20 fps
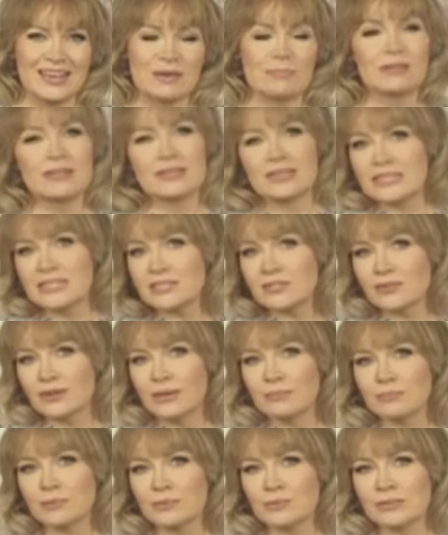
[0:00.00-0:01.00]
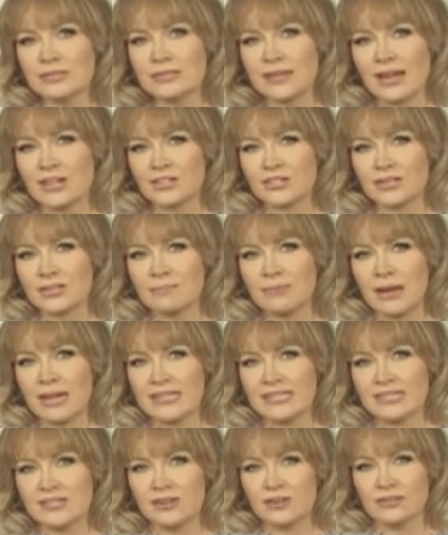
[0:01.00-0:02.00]
But this script was actually
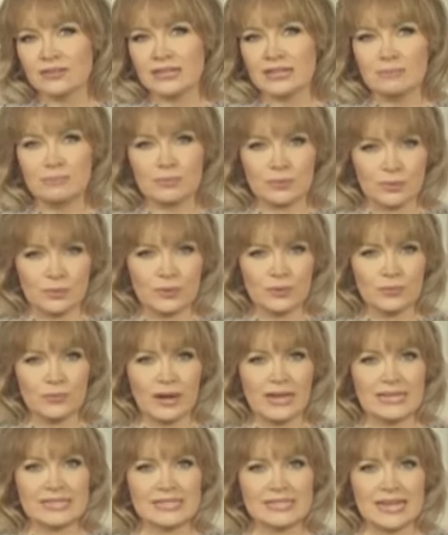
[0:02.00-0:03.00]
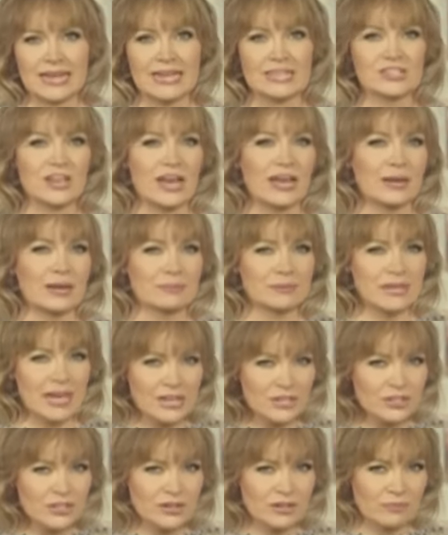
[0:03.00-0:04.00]
based on the Broadway stage
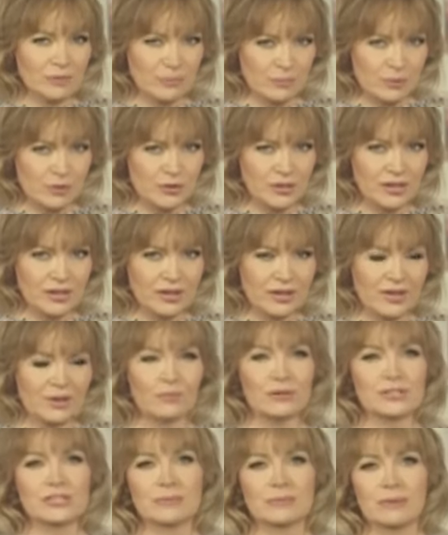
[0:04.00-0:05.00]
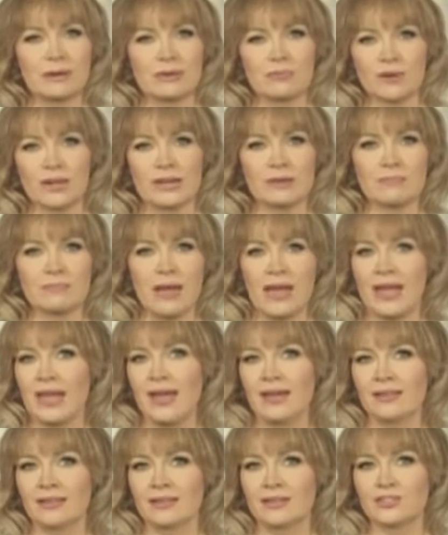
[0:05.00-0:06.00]
adaptation of the book, which had been written by
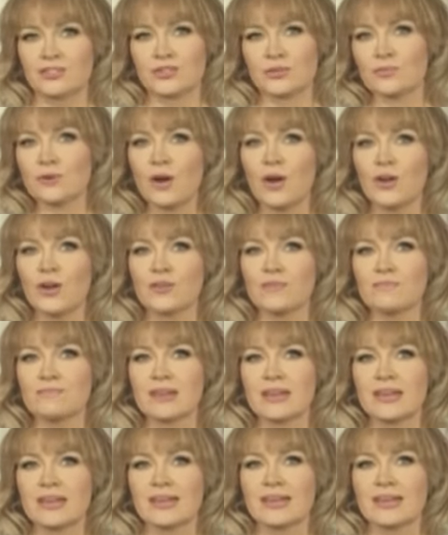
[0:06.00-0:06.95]
Helen Jerome.